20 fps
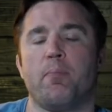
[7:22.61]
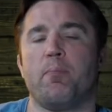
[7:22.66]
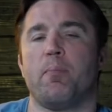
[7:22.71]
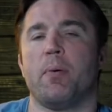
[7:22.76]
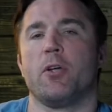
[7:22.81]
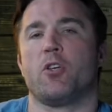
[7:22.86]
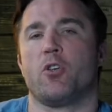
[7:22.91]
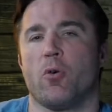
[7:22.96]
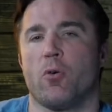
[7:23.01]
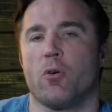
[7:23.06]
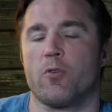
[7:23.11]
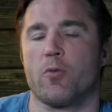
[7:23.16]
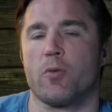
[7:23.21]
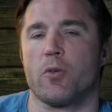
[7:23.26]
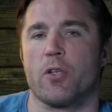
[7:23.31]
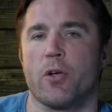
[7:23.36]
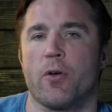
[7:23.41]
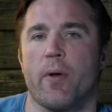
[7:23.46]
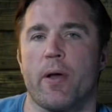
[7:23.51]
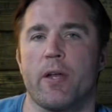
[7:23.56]
But George
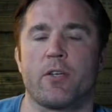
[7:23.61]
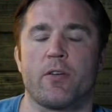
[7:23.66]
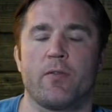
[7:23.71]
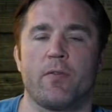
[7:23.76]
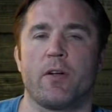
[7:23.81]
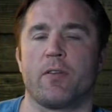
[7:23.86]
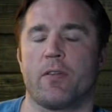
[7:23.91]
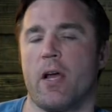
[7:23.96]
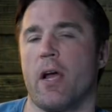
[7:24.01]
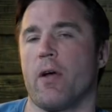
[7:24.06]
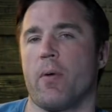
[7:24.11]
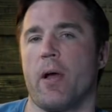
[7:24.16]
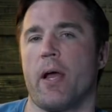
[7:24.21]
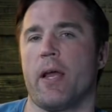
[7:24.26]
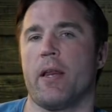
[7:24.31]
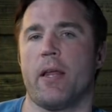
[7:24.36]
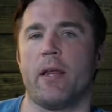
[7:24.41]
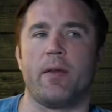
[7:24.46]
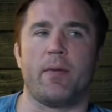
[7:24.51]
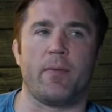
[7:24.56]
was the greatest of all time,
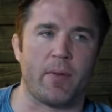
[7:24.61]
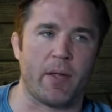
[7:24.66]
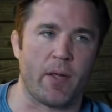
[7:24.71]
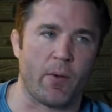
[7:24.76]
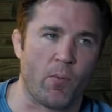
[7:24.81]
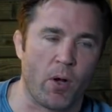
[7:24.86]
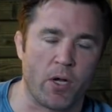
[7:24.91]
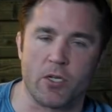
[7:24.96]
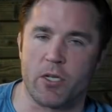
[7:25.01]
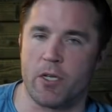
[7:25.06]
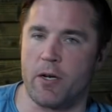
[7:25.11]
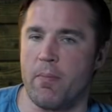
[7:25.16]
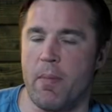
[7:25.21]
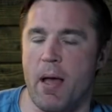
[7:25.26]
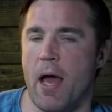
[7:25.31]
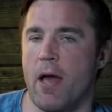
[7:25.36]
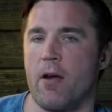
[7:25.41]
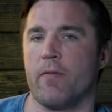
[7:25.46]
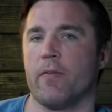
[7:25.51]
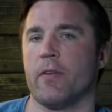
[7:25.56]
right? It wasn't a
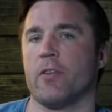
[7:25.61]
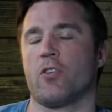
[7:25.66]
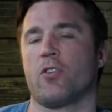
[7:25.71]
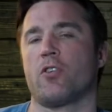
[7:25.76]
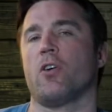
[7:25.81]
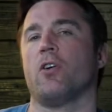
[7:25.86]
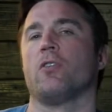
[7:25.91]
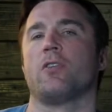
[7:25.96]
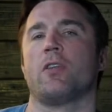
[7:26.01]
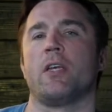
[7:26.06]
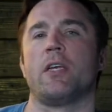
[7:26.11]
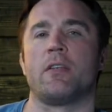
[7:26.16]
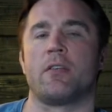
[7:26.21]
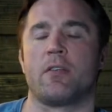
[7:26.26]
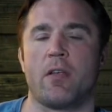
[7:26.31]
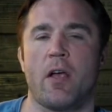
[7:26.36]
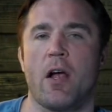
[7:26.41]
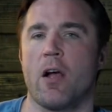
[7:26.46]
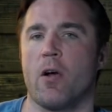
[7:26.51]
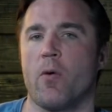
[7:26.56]
matter of insulting
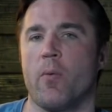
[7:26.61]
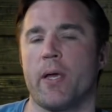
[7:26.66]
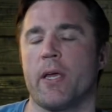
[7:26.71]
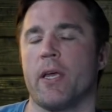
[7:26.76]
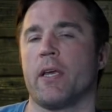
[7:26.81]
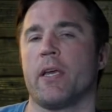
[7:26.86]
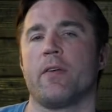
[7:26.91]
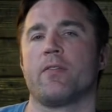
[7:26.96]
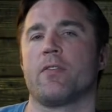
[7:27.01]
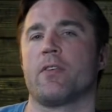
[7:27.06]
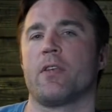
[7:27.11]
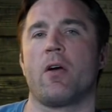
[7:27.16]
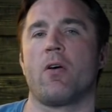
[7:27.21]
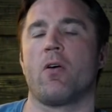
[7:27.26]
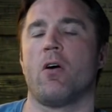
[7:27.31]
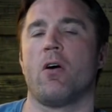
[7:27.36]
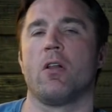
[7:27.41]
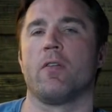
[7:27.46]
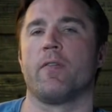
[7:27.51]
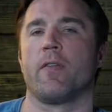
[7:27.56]
Serra. We can give
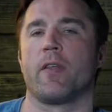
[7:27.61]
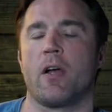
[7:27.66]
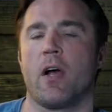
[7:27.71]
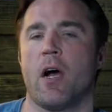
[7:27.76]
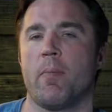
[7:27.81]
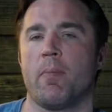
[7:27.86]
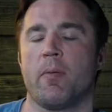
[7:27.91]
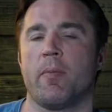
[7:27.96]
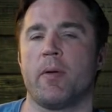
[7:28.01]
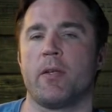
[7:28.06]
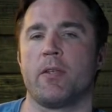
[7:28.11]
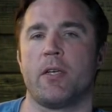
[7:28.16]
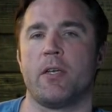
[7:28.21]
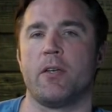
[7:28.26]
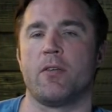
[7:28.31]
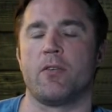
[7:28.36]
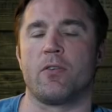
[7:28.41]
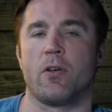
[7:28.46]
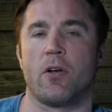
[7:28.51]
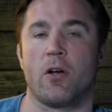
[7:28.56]
Serra all of the compliments he
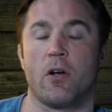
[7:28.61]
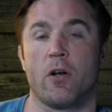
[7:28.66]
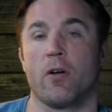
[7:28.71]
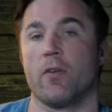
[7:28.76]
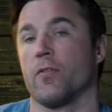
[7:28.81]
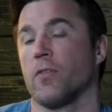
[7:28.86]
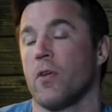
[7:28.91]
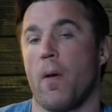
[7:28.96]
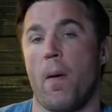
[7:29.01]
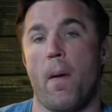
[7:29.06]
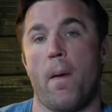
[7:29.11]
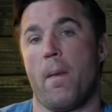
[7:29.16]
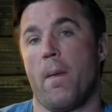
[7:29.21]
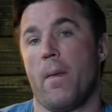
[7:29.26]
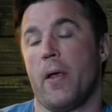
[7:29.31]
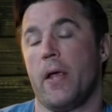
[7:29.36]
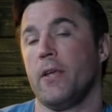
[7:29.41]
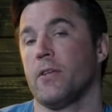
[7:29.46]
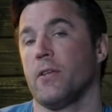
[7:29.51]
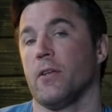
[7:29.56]
deserves.
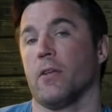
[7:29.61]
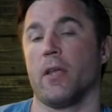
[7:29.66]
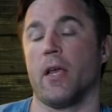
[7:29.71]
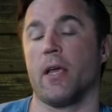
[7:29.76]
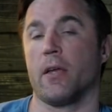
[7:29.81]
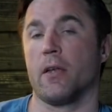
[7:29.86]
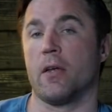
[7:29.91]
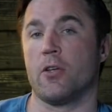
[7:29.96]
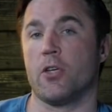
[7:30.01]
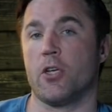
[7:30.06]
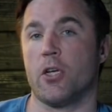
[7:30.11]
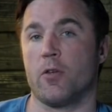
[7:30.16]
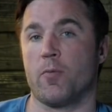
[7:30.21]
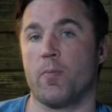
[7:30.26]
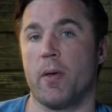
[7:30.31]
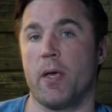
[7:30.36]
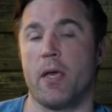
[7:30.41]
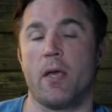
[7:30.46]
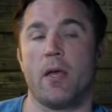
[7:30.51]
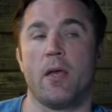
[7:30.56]
He's still taking on
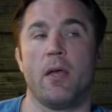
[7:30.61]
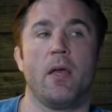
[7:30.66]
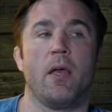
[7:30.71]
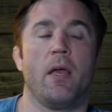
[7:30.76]
GSP.